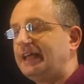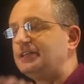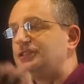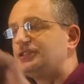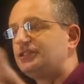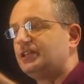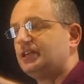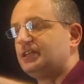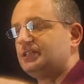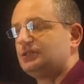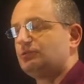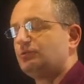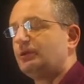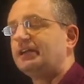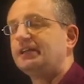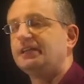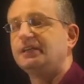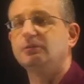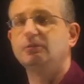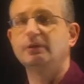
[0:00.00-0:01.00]
edge states
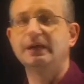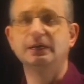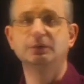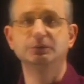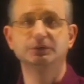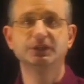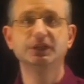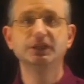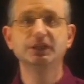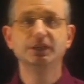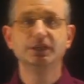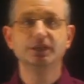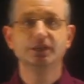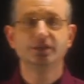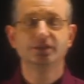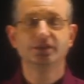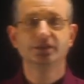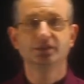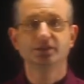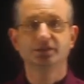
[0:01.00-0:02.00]
running around
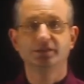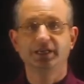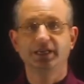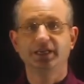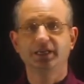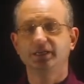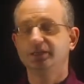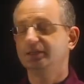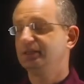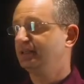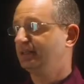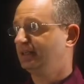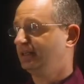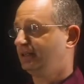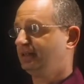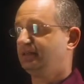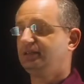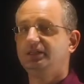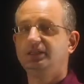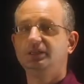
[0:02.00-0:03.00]

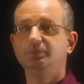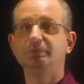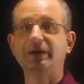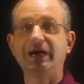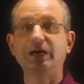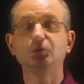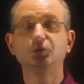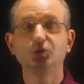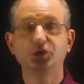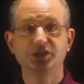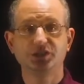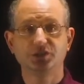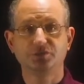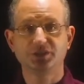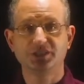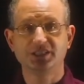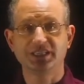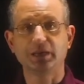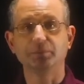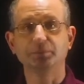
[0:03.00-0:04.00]
the boundaries of
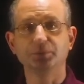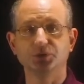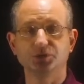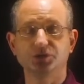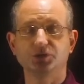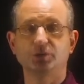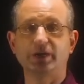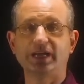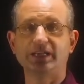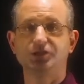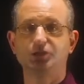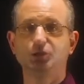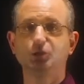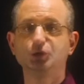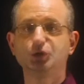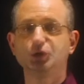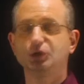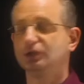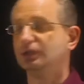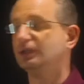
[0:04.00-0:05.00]
the sample. So as
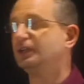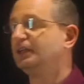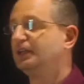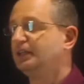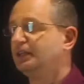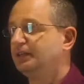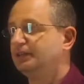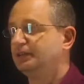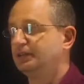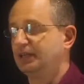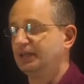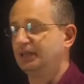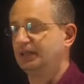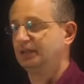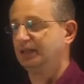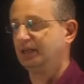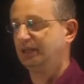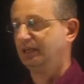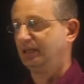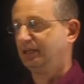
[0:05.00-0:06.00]
usual,
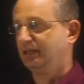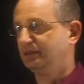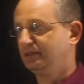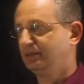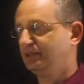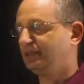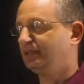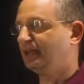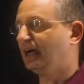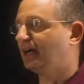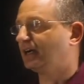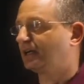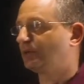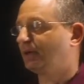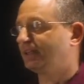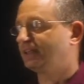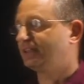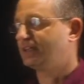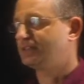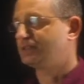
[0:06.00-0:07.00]
in the
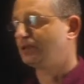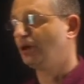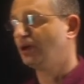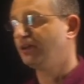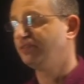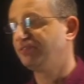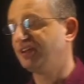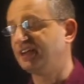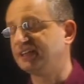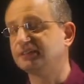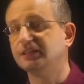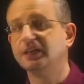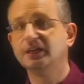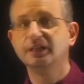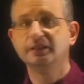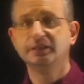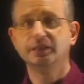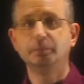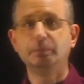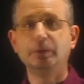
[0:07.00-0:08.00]
quantized Hall effect,
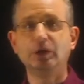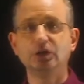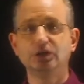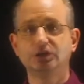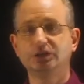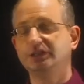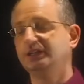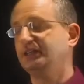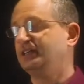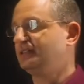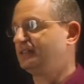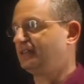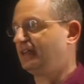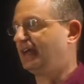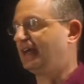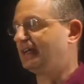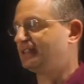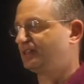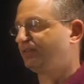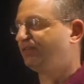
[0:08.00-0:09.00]
the bulk
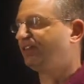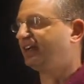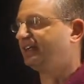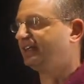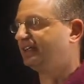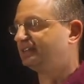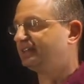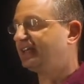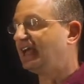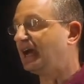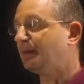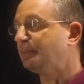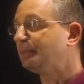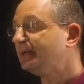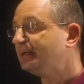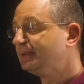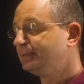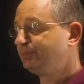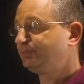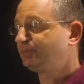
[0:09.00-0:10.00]
has a finite gap,
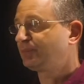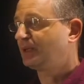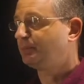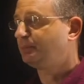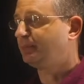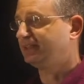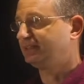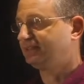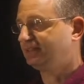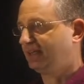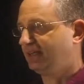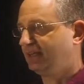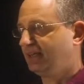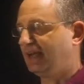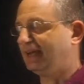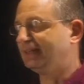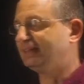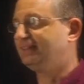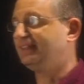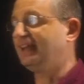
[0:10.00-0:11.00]
but
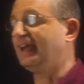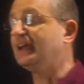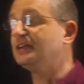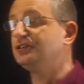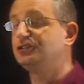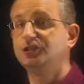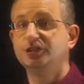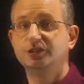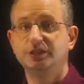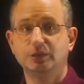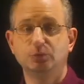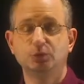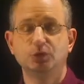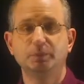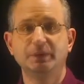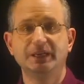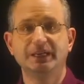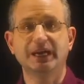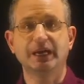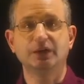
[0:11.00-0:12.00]
at the edge there
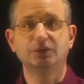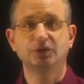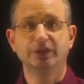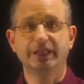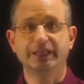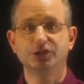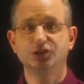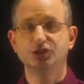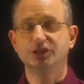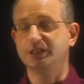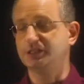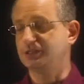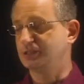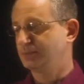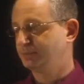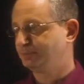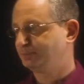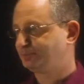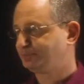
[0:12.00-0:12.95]
would be chiral edge states.